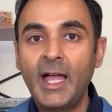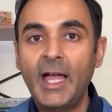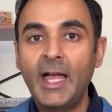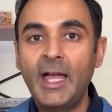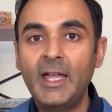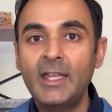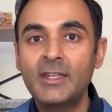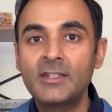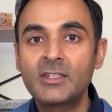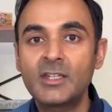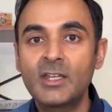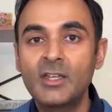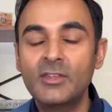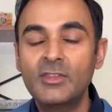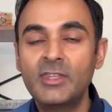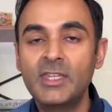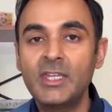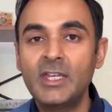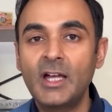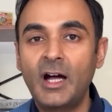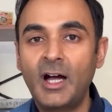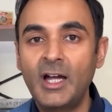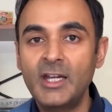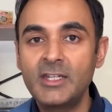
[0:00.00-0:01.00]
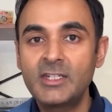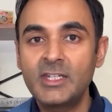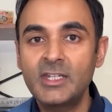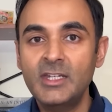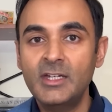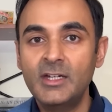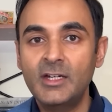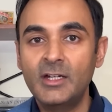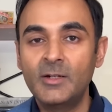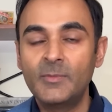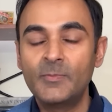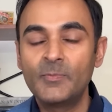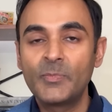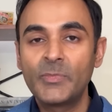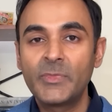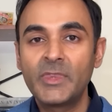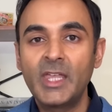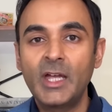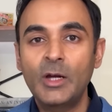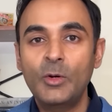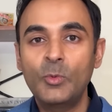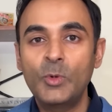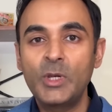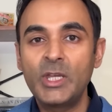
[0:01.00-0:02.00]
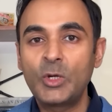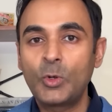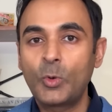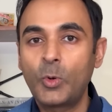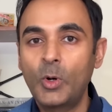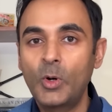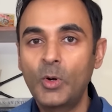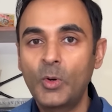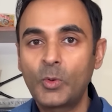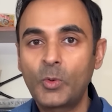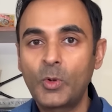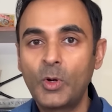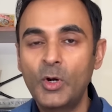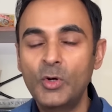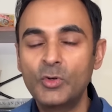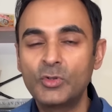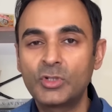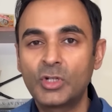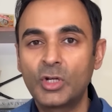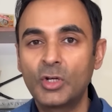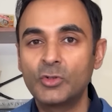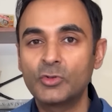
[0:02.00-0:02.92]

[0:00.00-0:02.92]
And the idea that we quote unquote